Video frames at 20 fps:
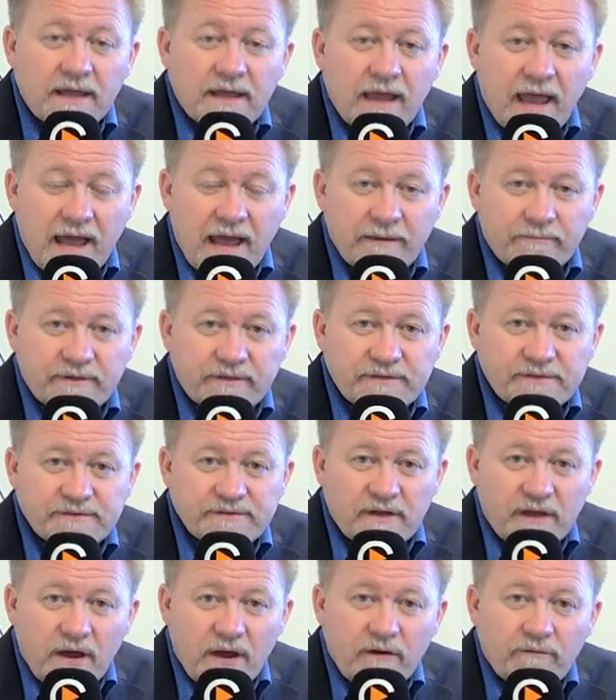
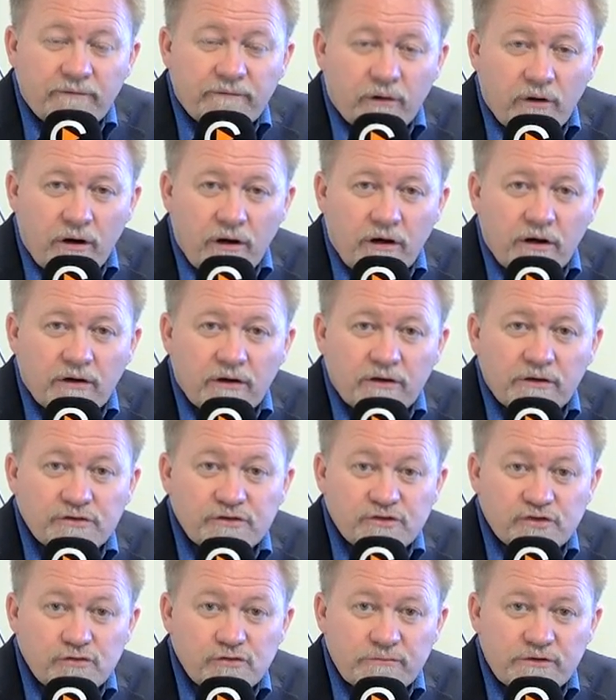cannabis for our
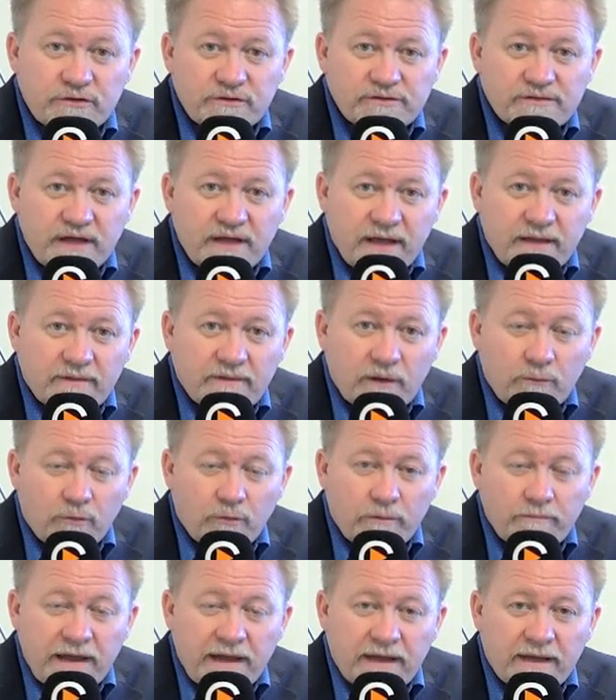consumers that
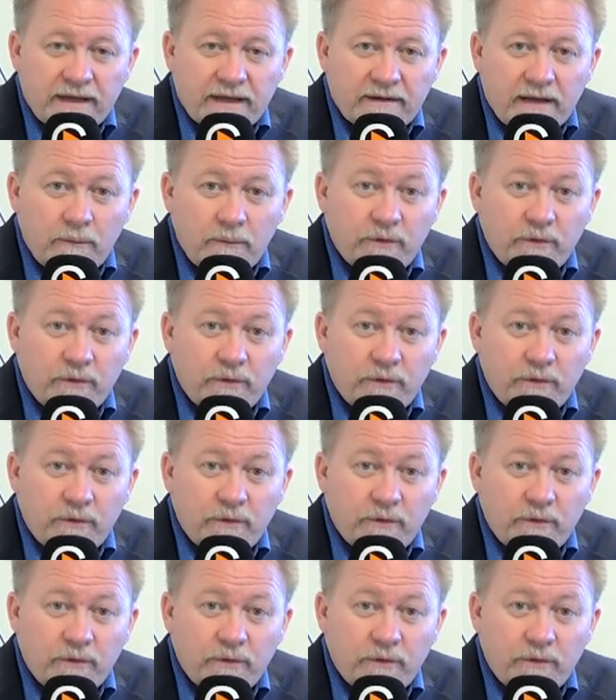we're making.